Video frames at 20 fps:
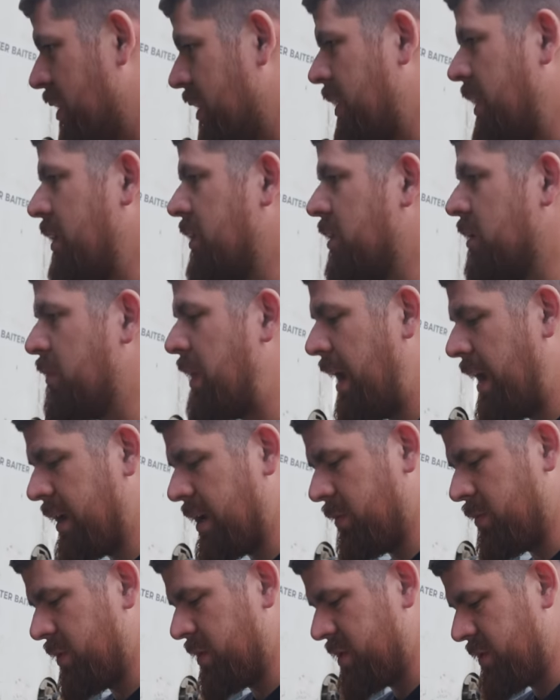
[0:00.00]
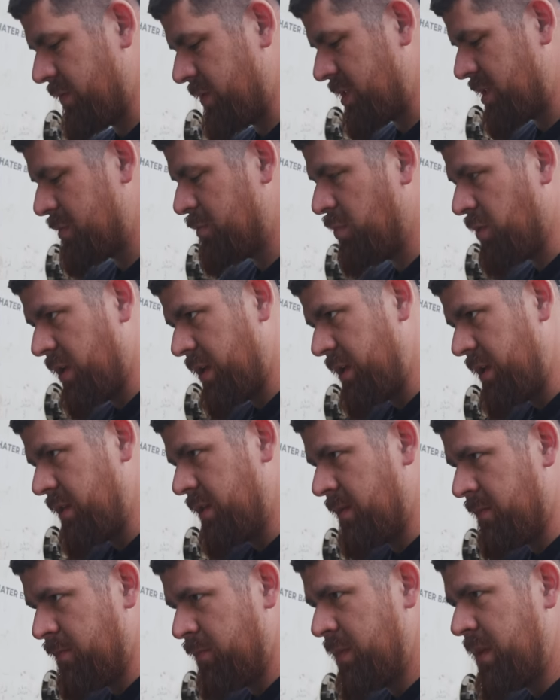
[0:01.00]
but the old backup rings have a split in
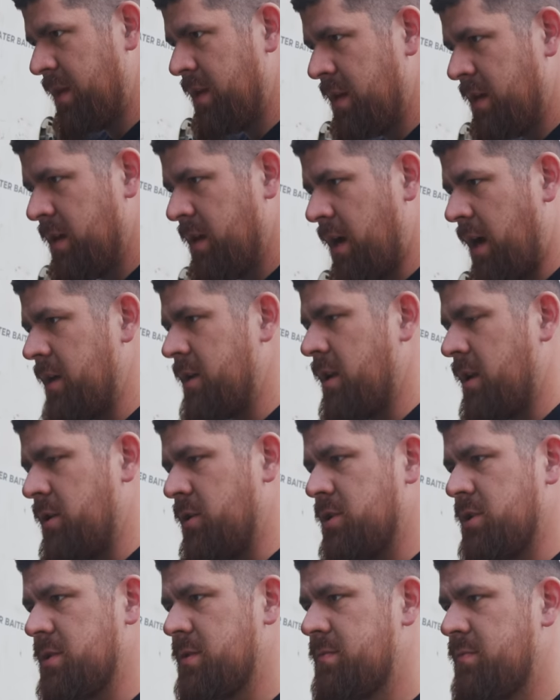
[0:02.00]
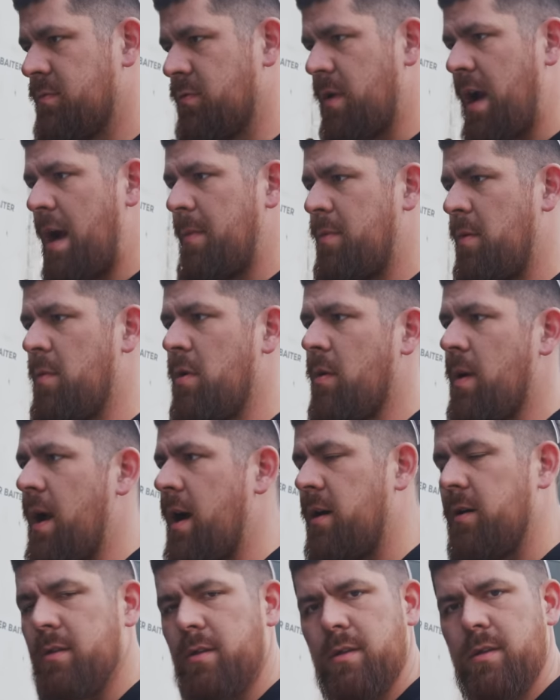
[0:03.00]
them, and then you just wrap them
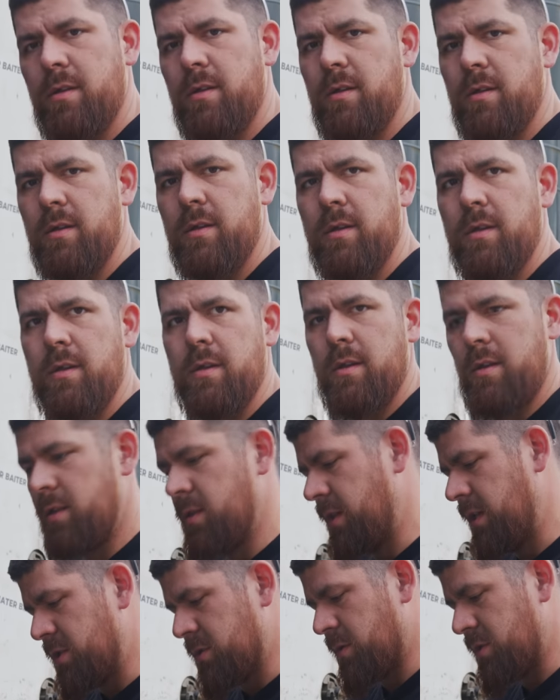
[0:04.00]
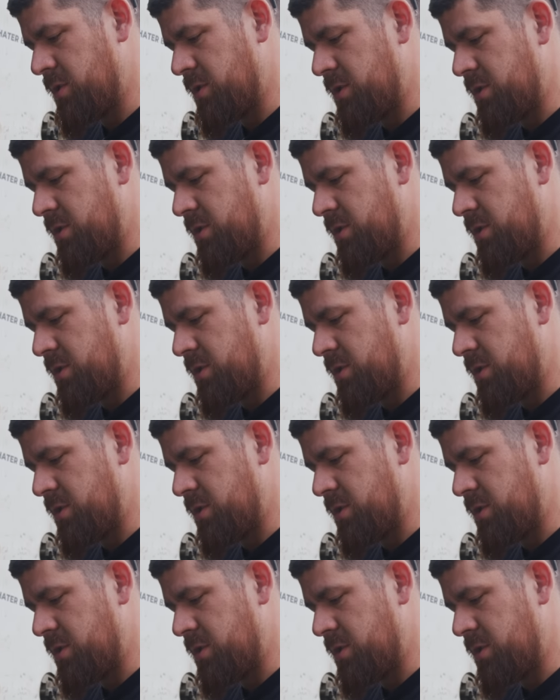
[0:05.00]
around. These ones